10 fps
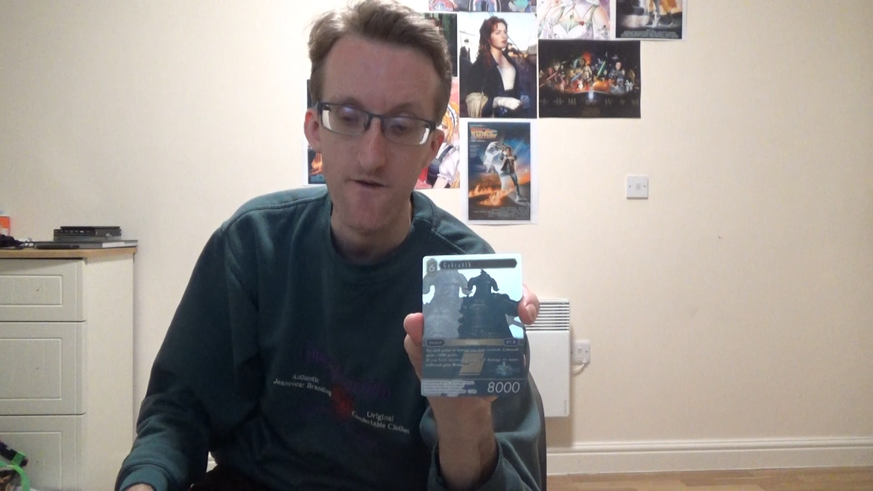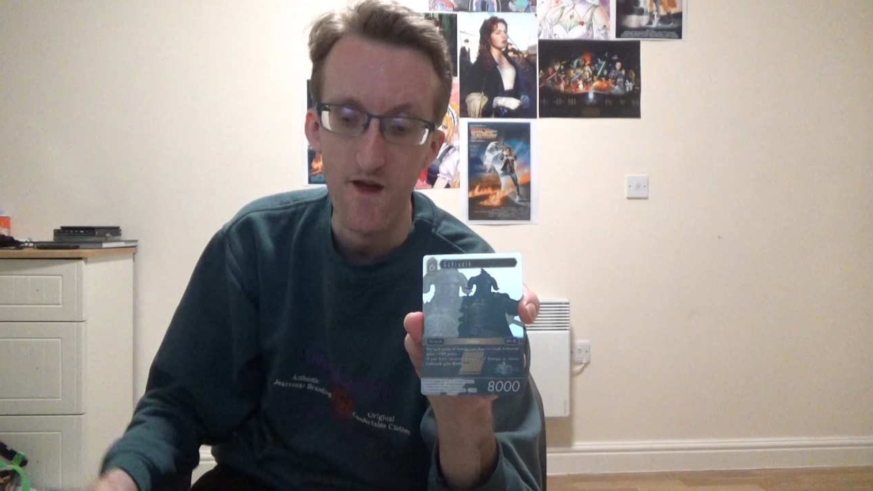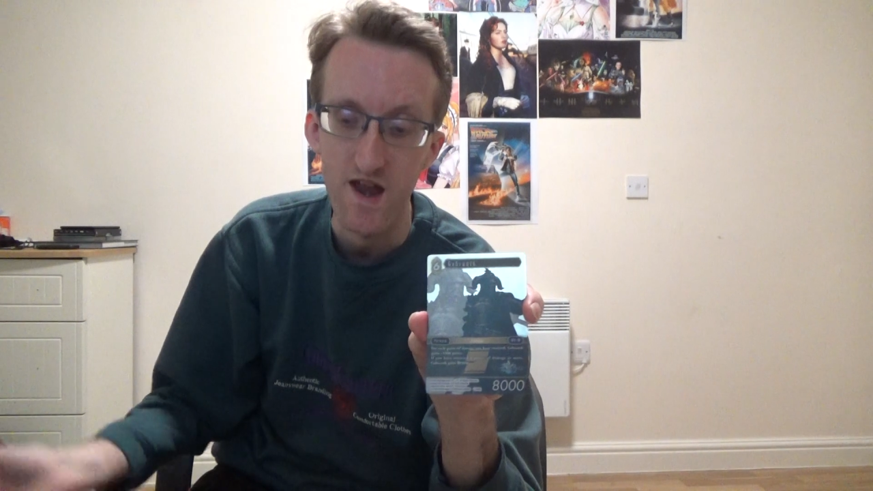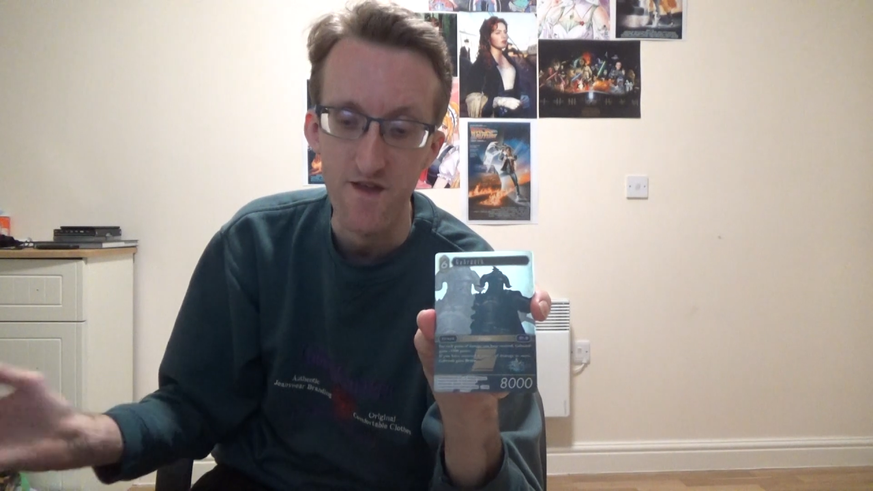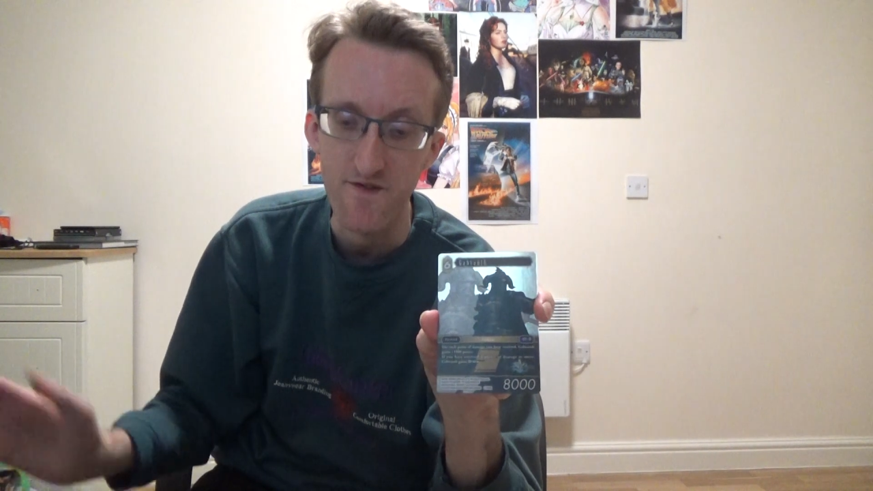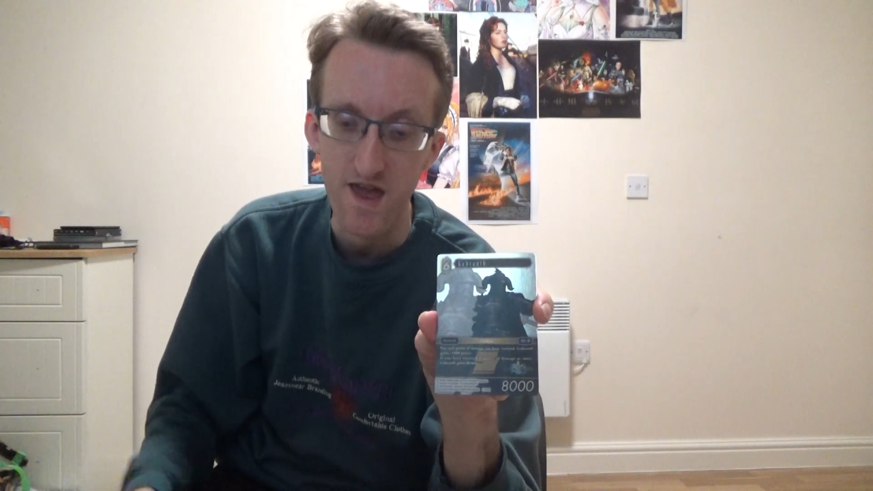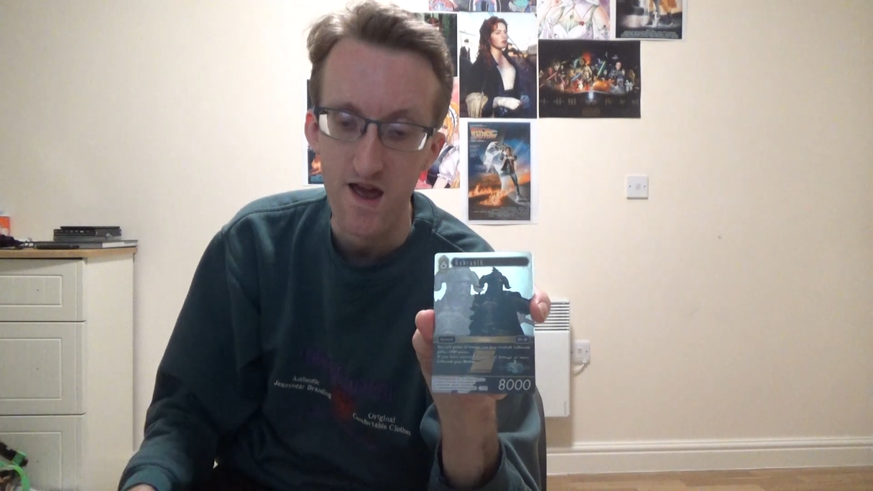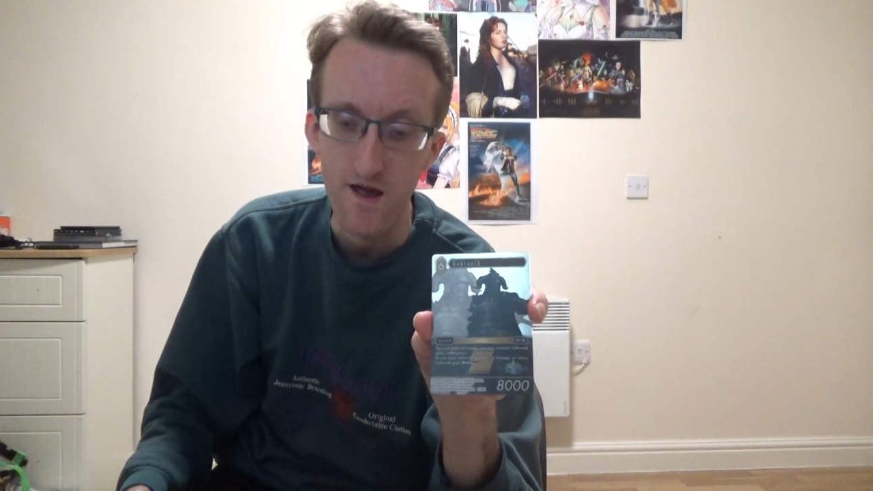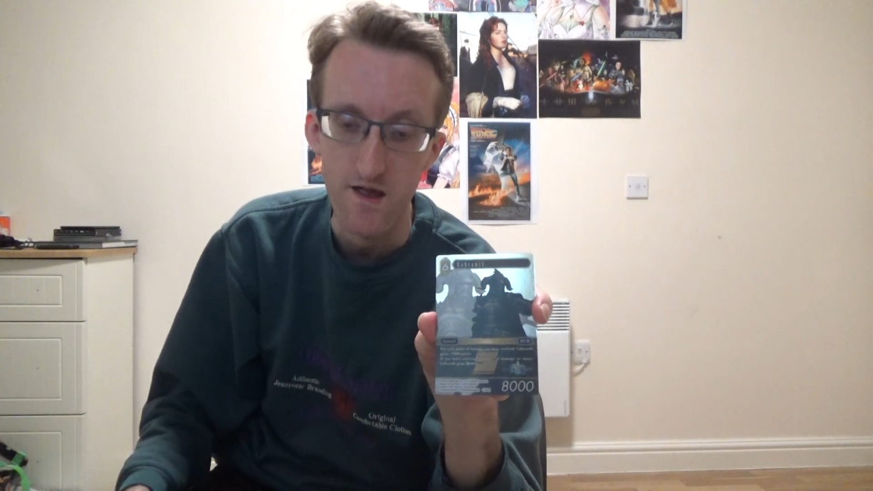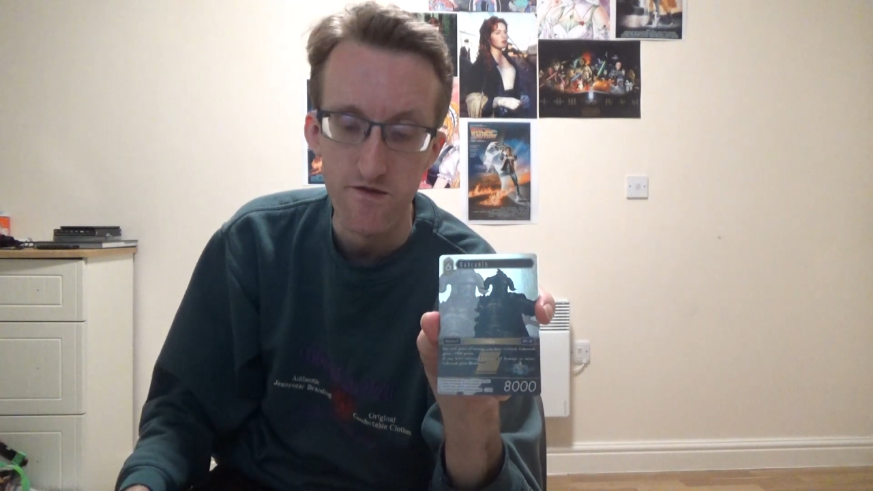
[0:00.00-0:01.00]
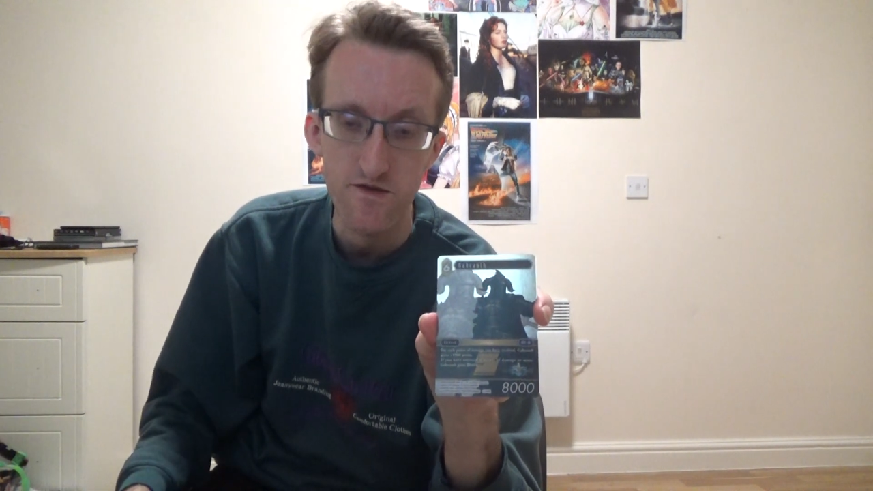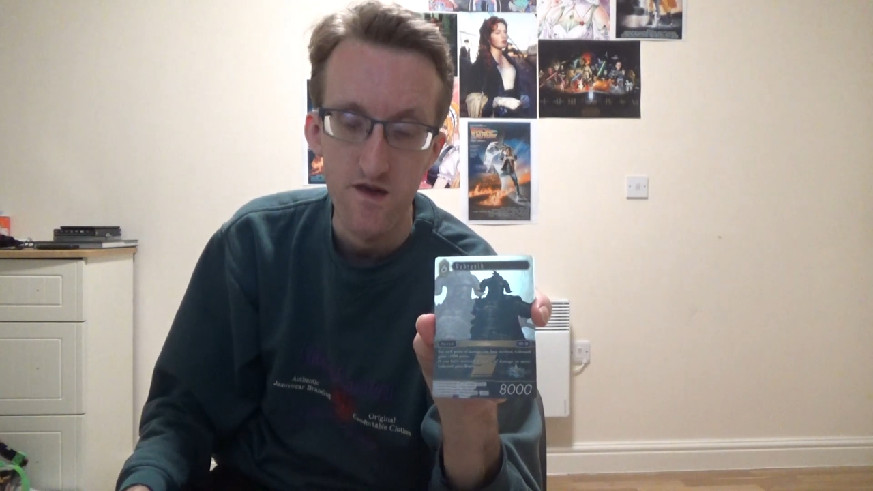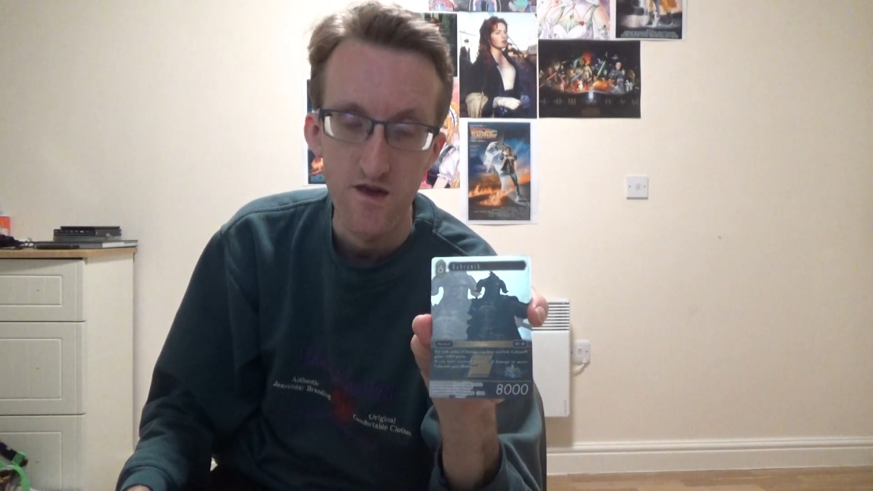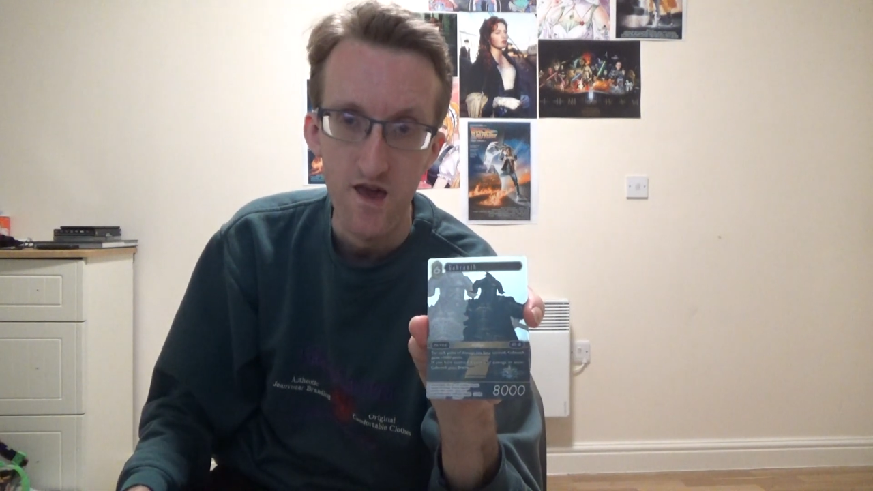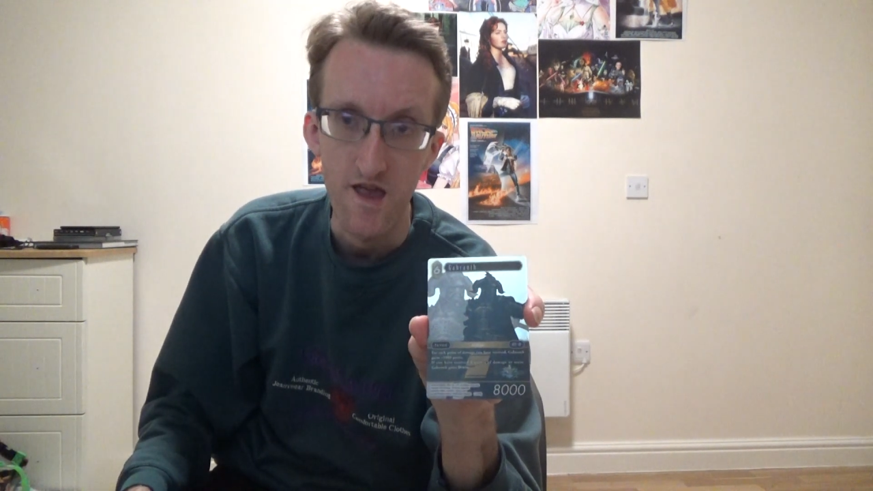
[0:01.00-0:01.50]
any of the cards
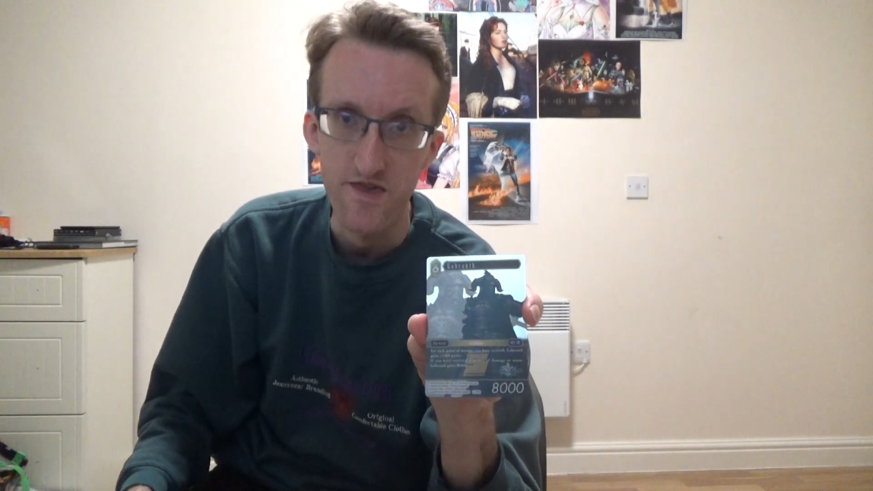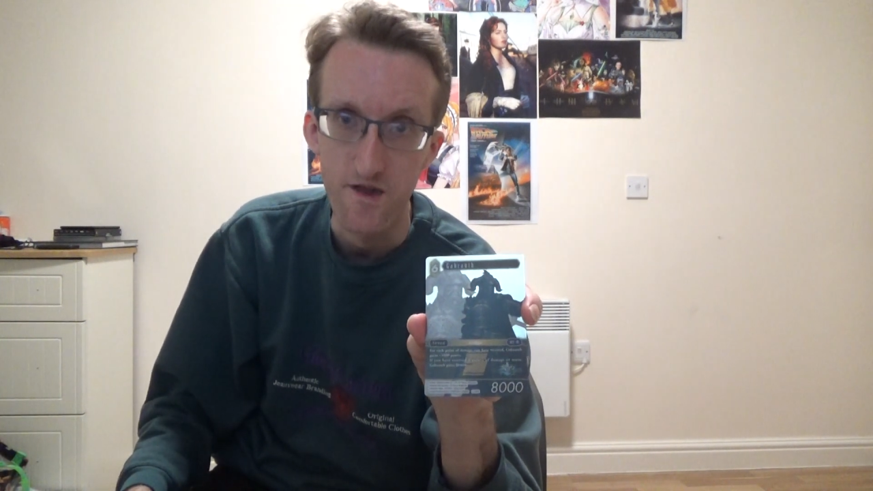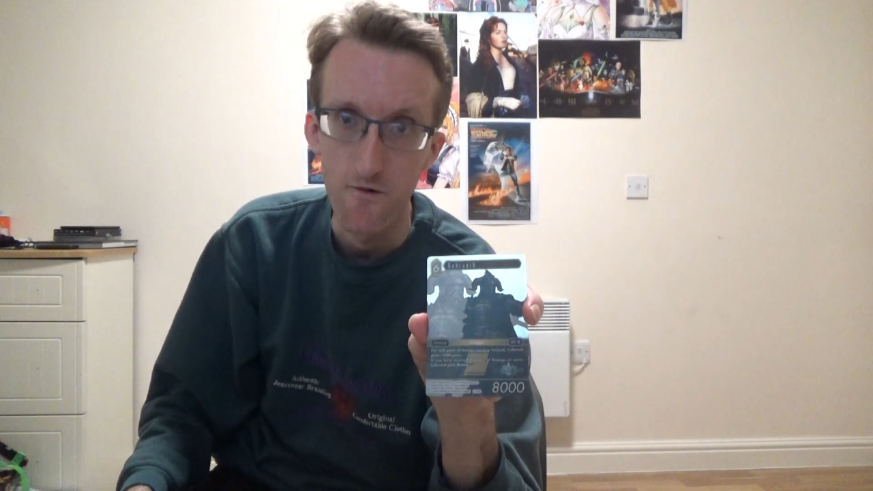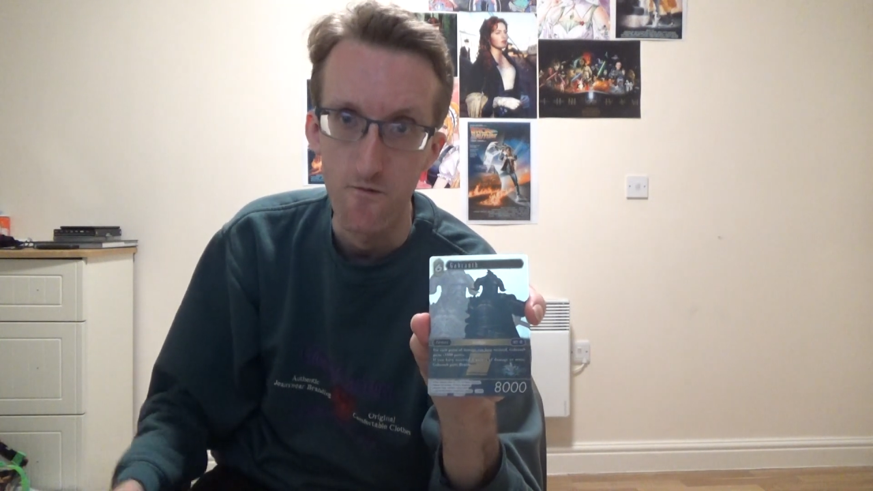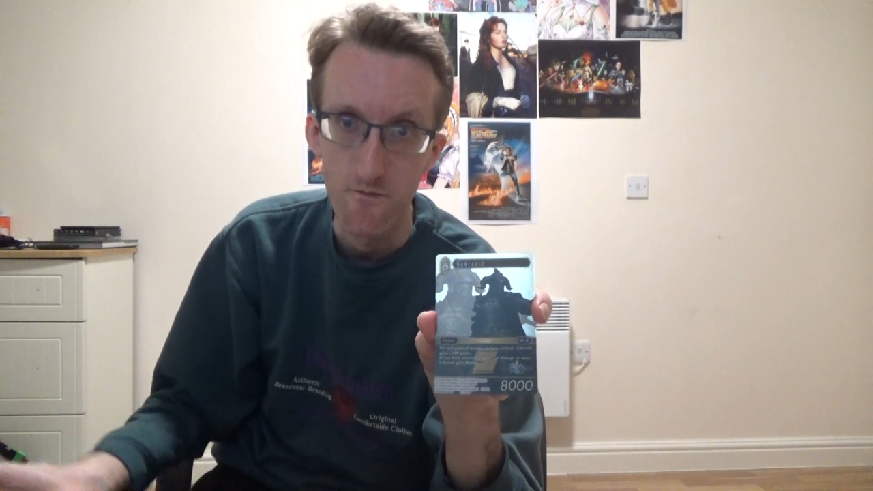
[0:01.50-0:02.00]
until